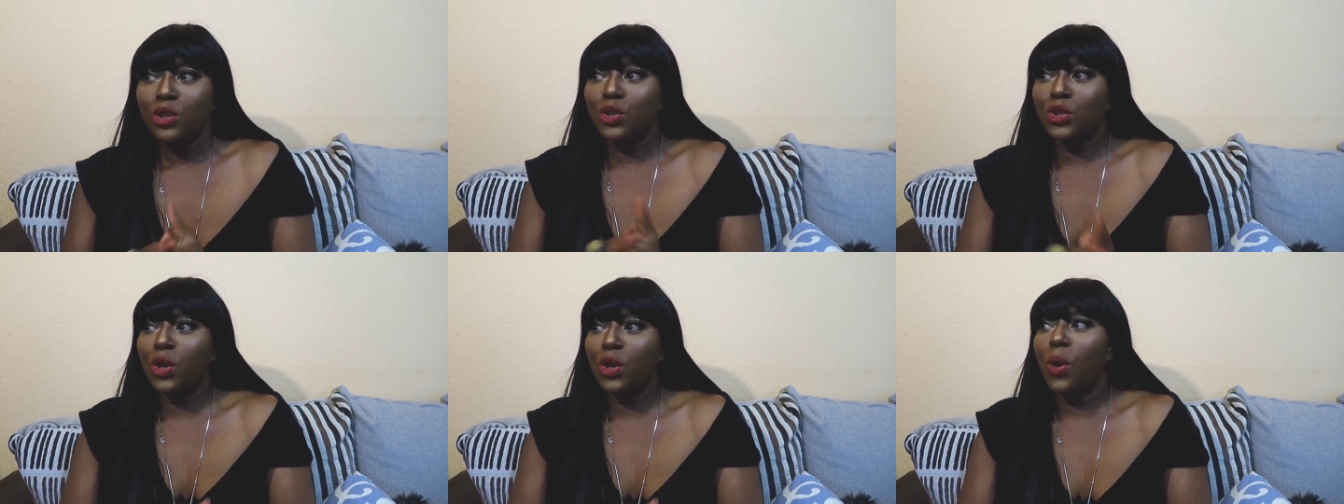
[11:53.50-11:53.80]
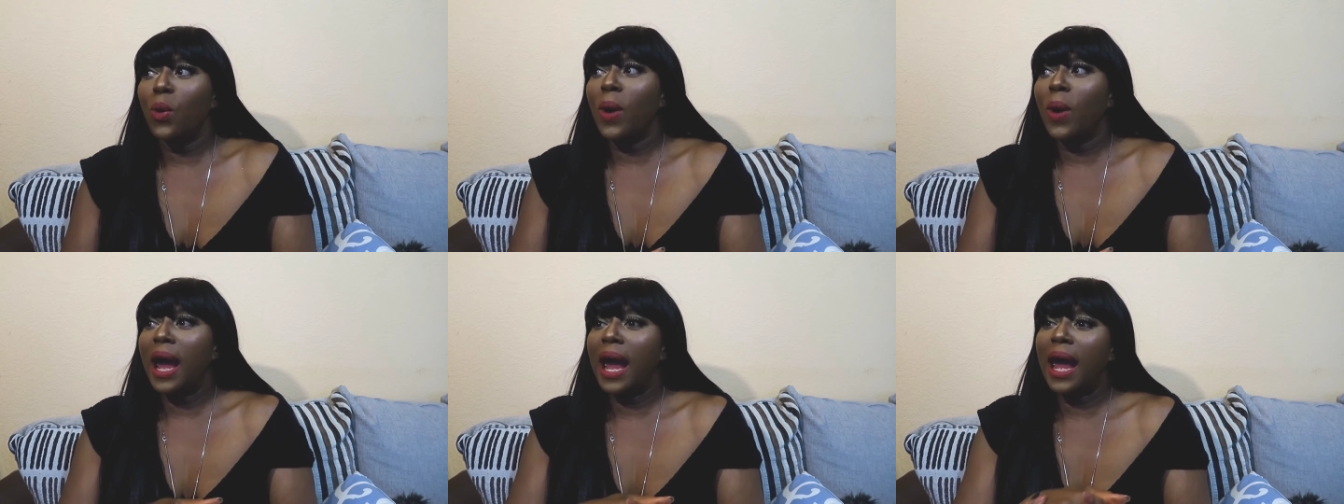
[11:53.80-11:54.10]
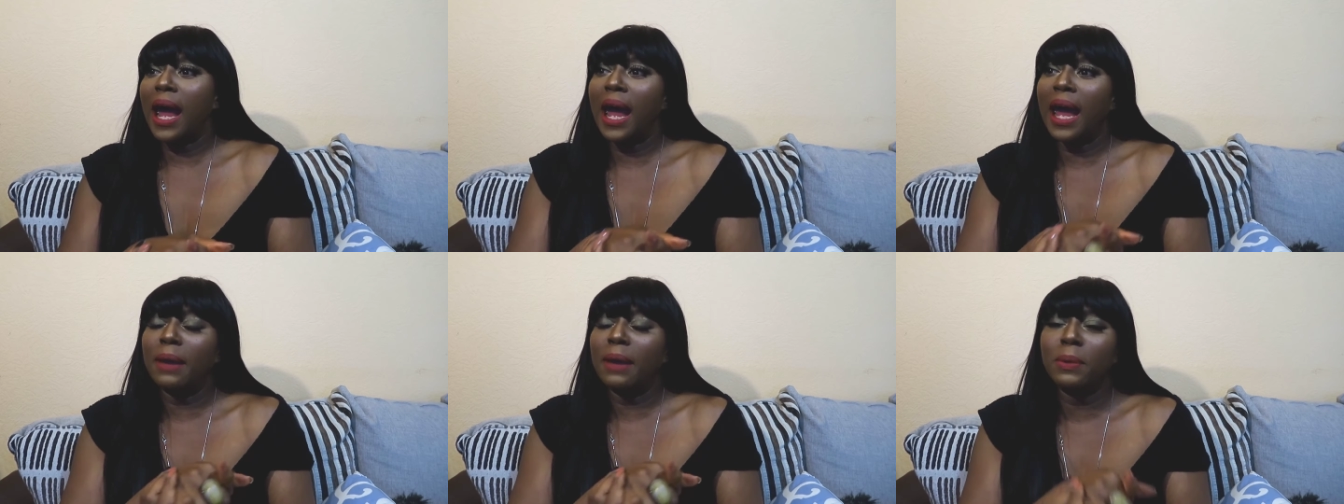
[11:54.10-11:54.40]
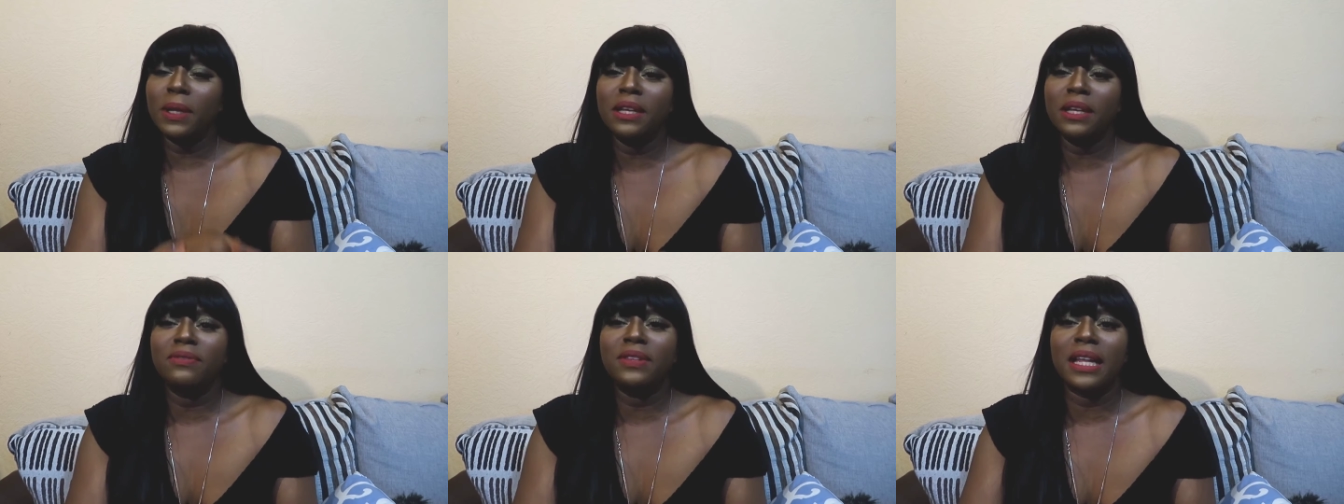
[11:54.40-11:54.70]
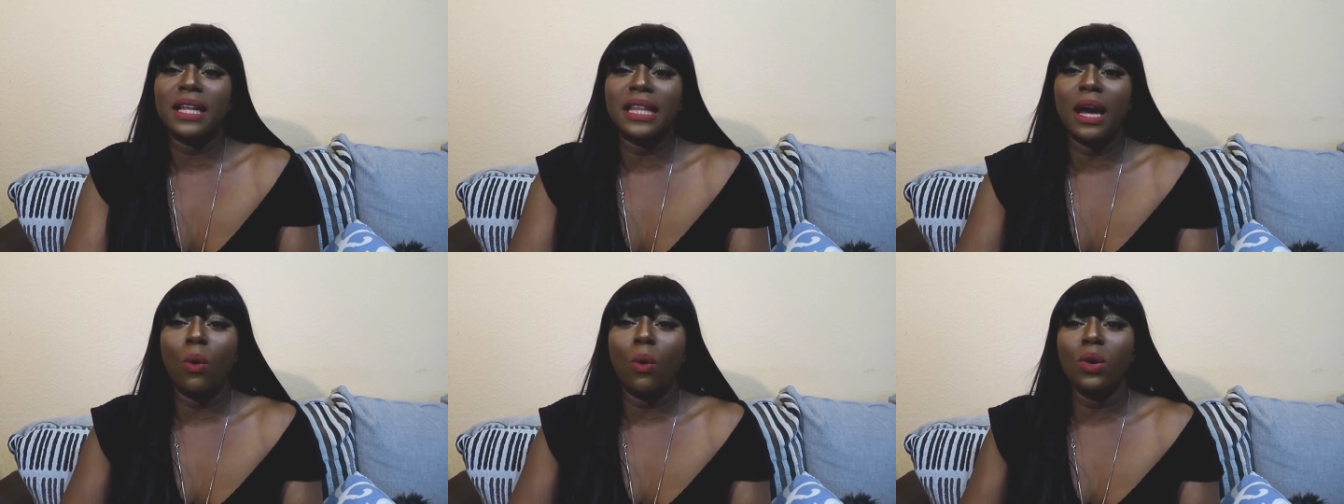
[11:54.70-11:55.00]
So I believe
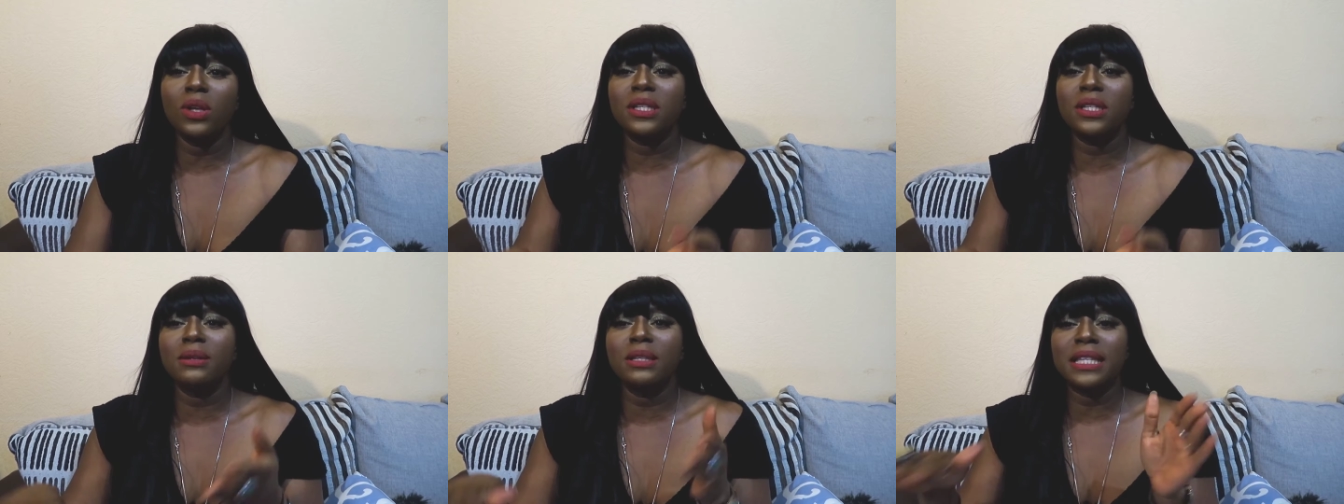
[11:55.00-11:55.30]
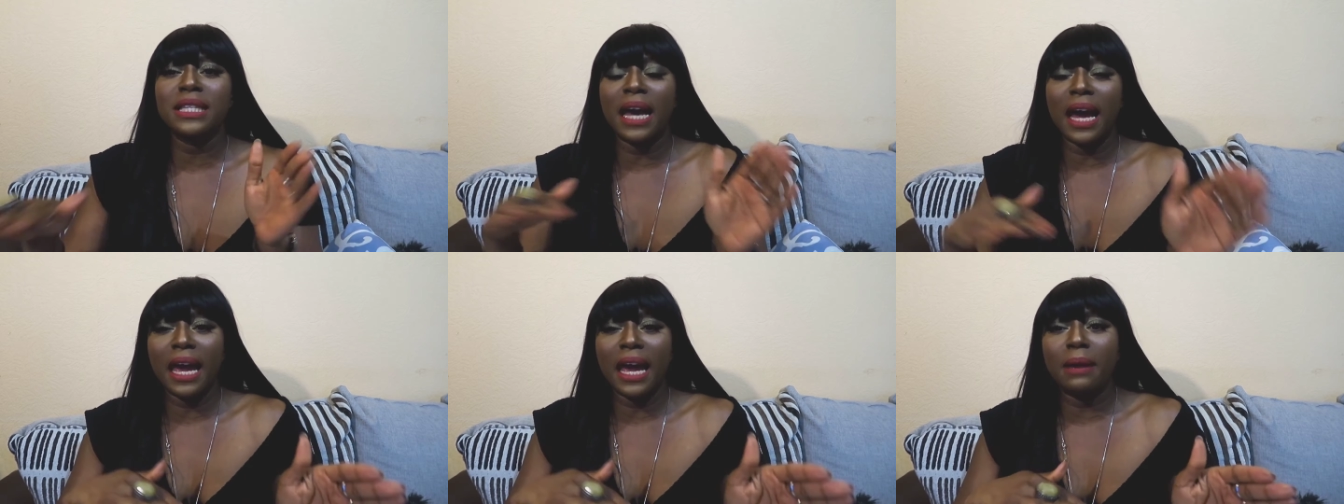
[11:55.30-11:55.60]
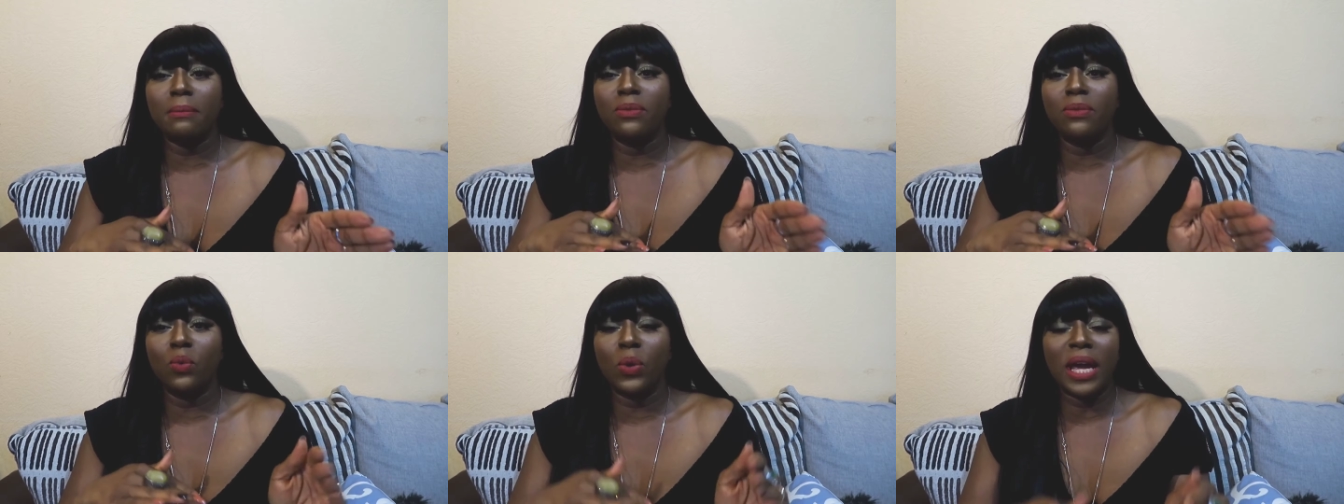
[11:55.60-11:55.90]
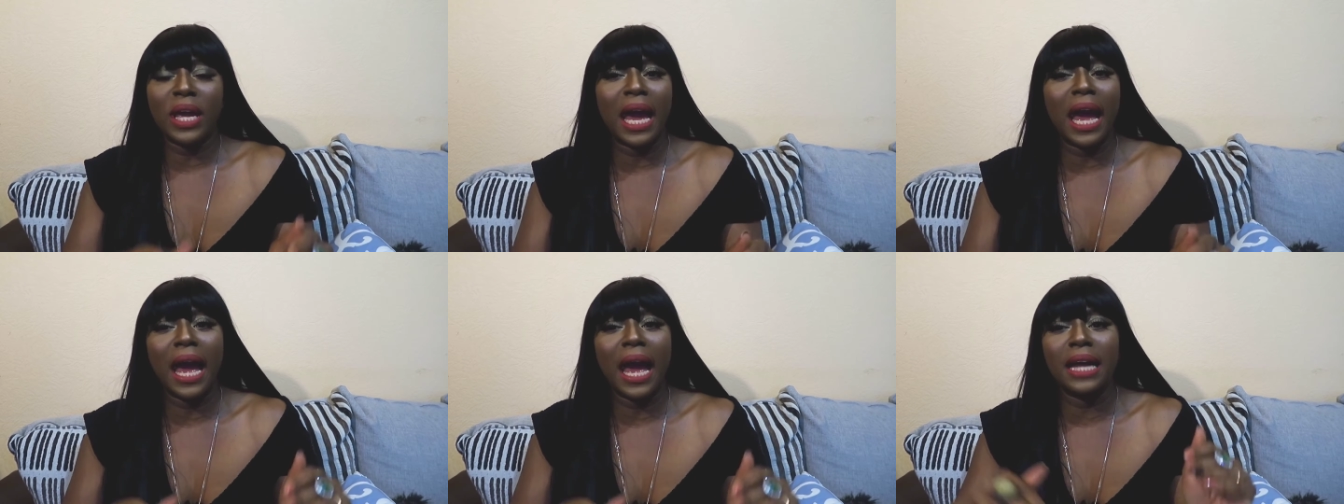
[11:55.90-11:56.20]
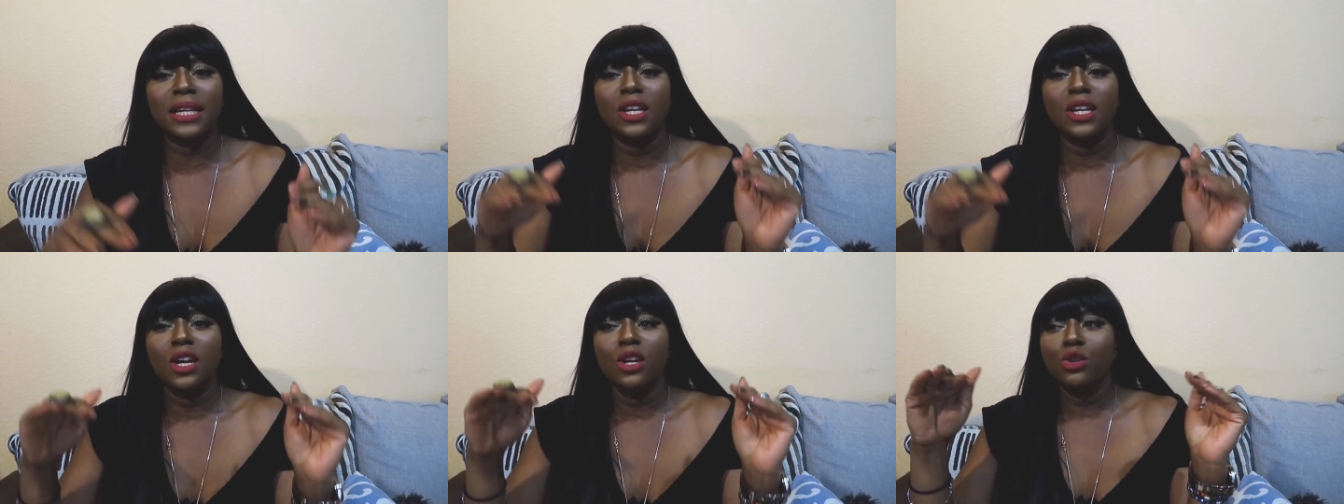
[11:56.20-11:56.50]
that that was the time we
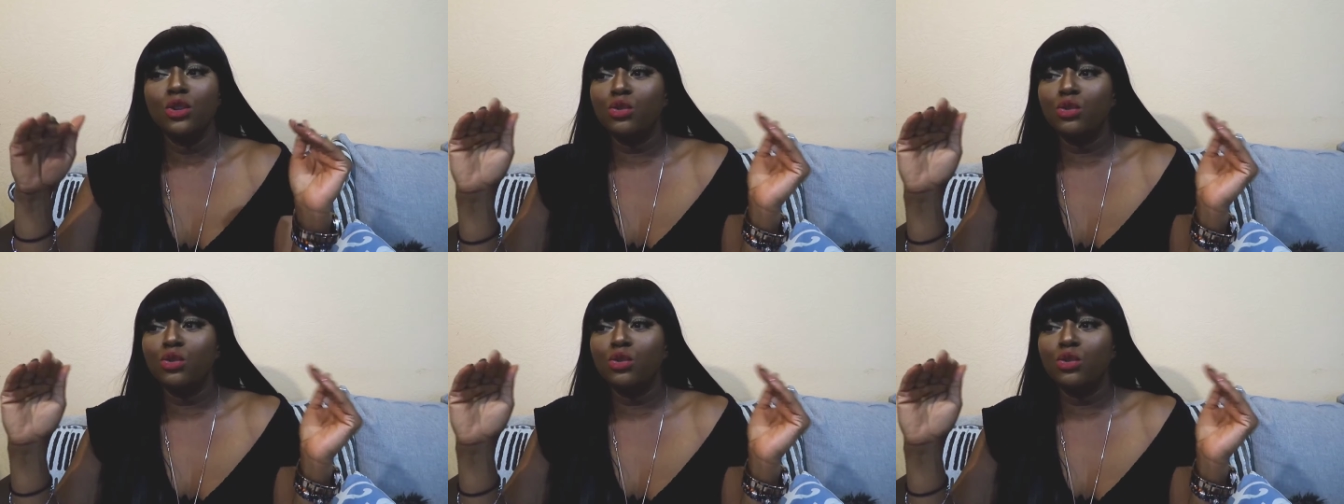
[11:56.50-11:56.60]
had